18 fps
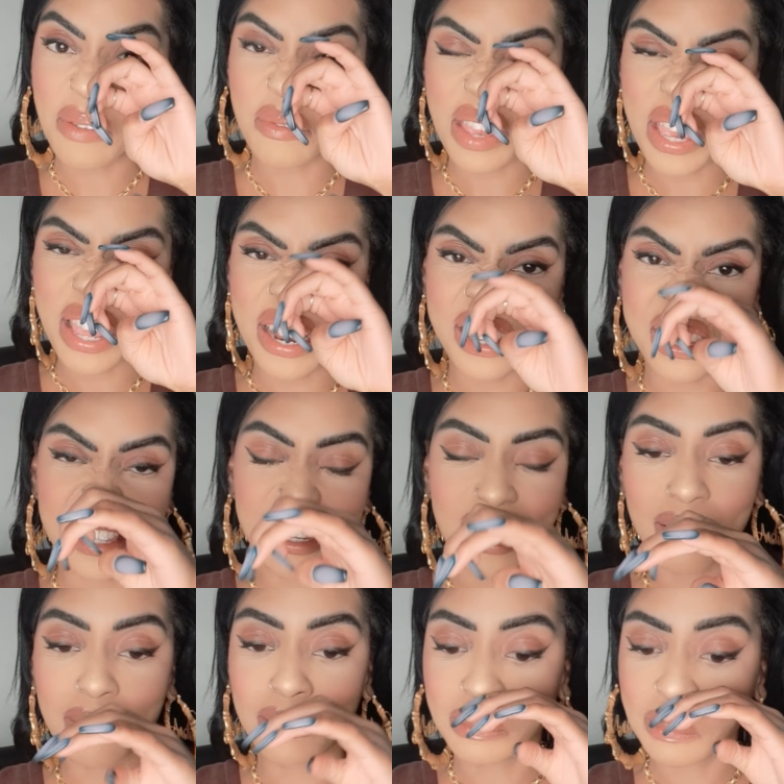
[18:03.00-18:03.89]
I'm
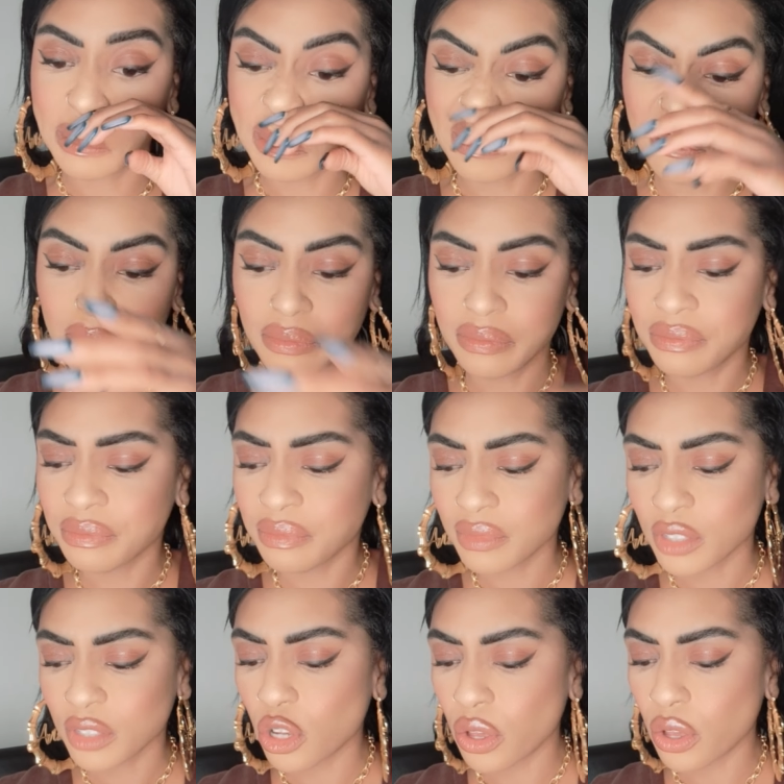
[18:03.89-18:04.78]
innocent.
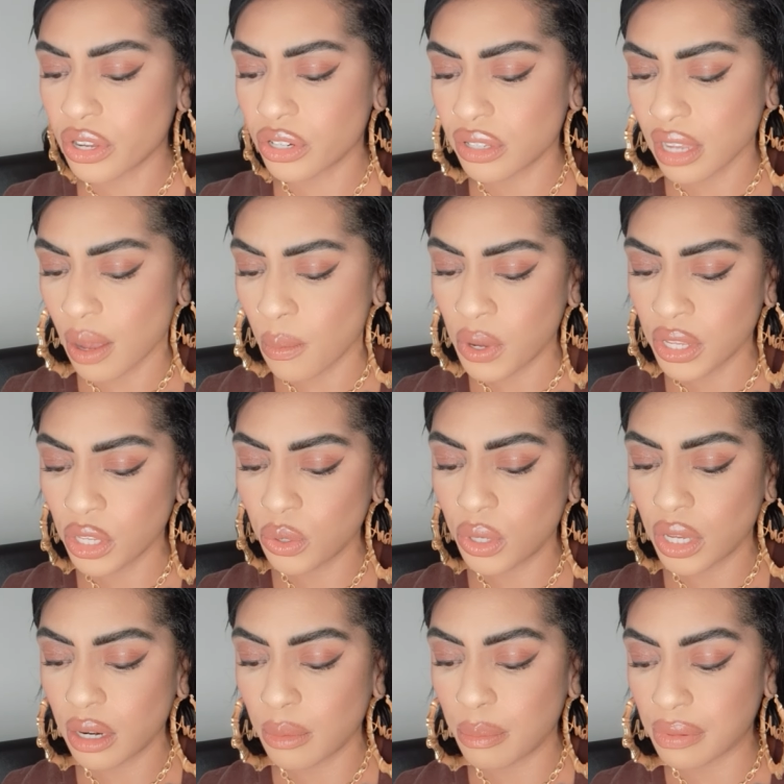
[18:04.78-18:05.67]
So there's someone
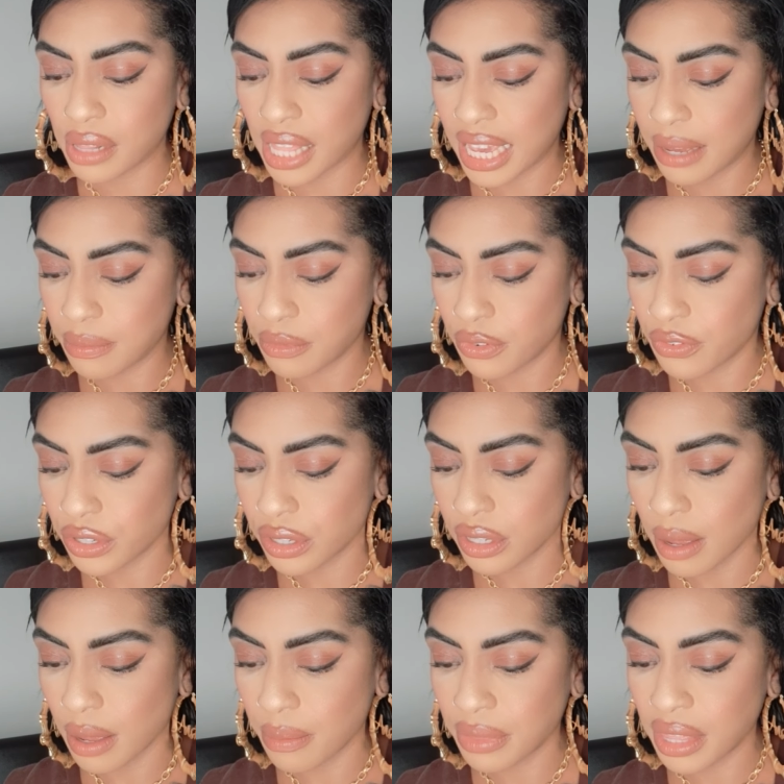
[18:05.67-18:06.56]
you could have blamed for
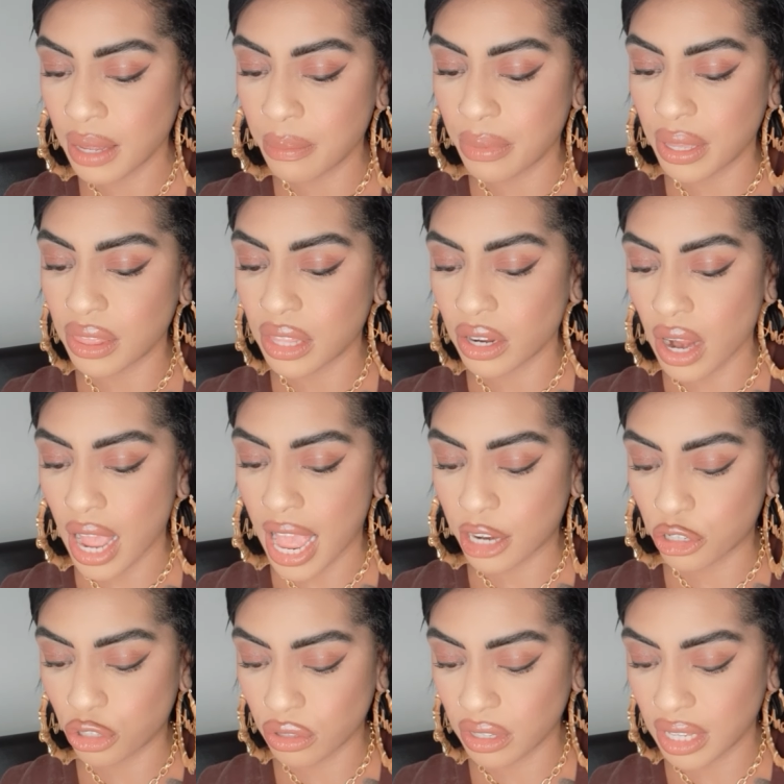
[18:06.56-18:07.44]
something, but they're
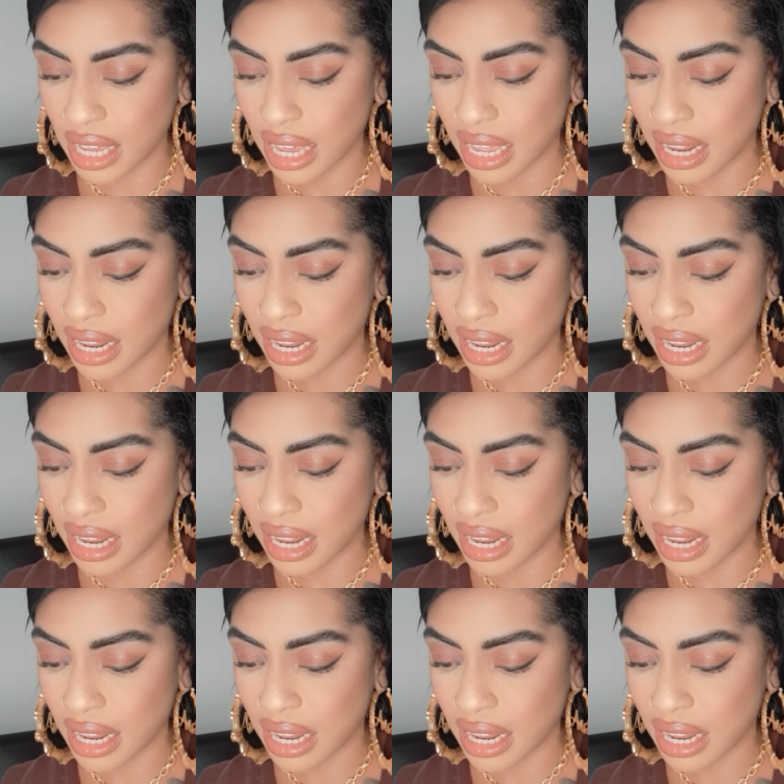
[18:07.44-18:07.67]
actually